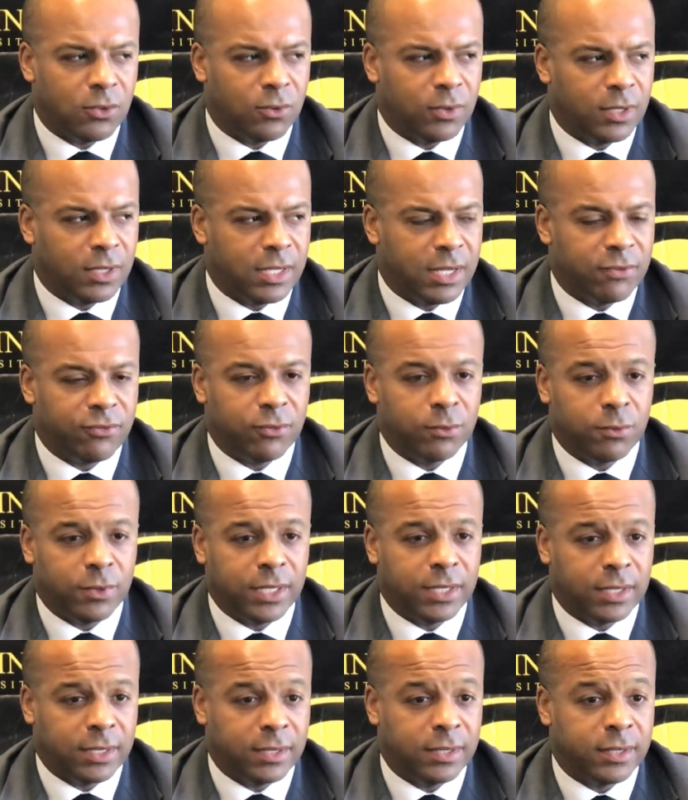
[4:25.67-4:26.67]
Well, every
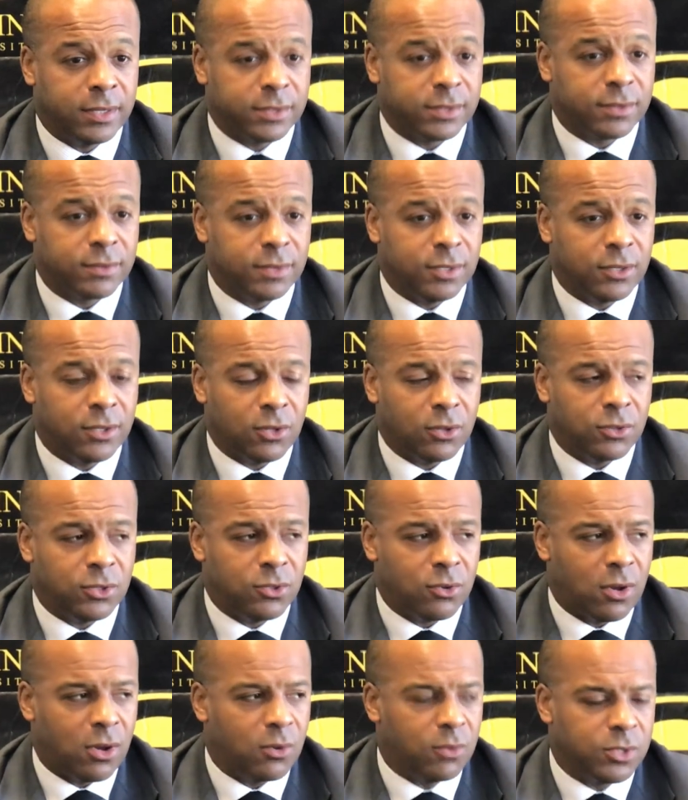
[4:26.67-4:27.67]
week it is. You know,
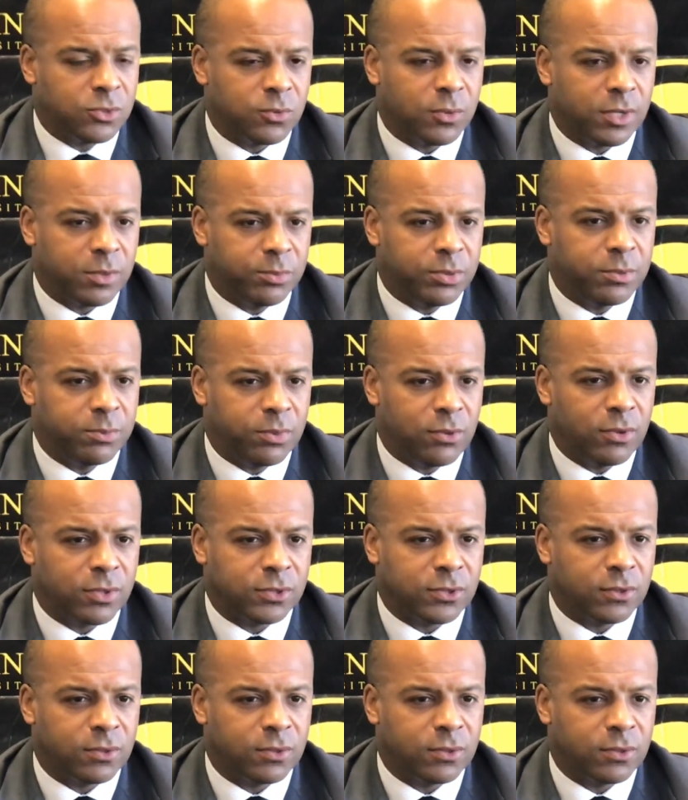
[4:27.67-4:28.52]
you always want to put points